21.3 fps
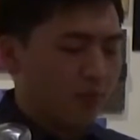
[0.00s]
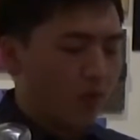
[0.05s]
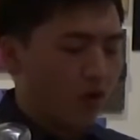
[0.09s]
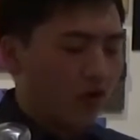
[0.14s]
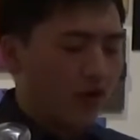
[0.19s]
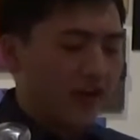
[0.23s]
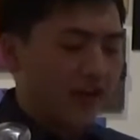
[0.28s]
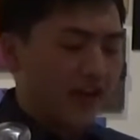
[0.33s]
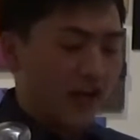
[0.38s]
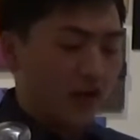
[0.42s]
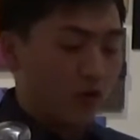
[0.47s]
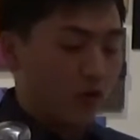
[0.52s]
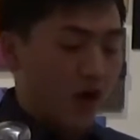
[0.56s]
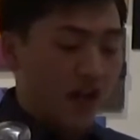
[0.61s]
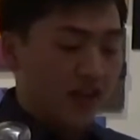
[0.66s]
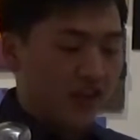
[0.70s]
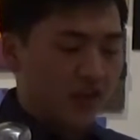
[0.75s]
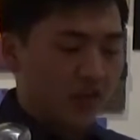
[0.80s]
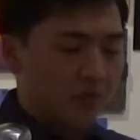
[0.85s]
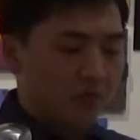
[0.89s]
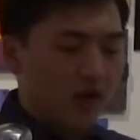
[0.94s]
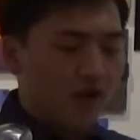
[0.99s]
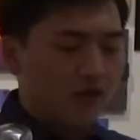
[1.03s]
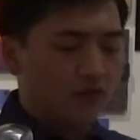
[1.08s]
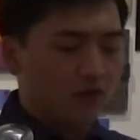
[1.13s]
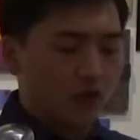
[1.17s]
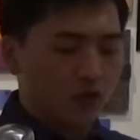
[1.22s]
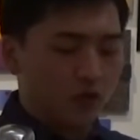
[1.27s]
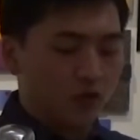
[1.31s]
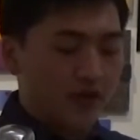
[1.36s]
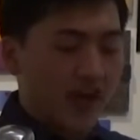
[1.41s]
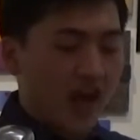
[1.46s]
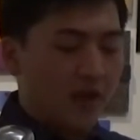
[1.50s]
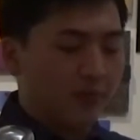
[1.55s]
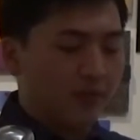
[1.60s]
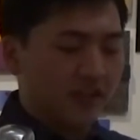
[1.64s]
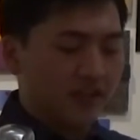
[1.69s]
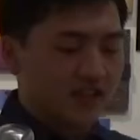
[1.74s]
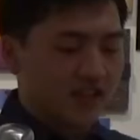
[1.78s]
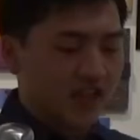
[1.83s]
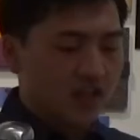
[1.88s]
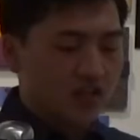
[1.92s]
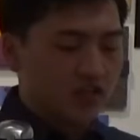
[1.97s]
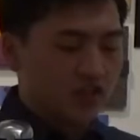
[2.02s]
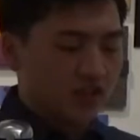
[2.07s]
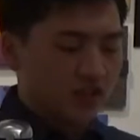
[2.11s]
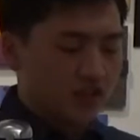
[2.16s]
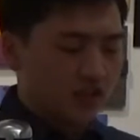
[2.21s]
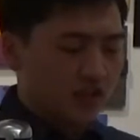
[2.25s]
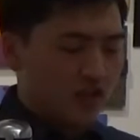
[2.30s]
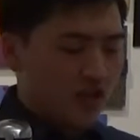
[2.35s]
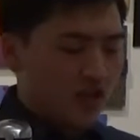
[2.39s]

party had rounded him up for rehabilitation